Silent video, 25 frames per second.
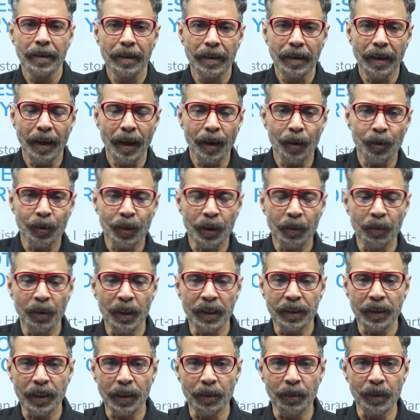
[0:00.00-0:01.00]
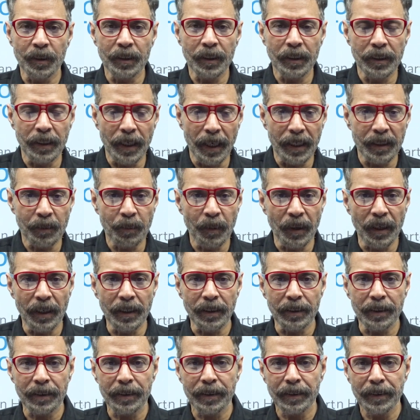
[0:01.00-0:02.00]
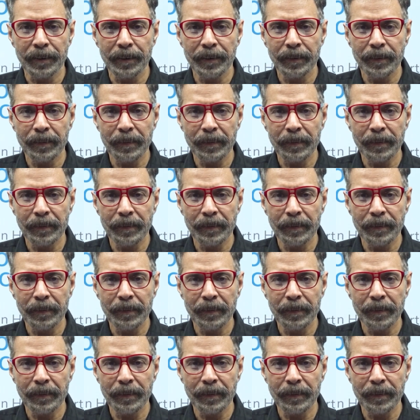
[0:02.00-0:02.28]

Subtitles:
Hello, civil services aspirants.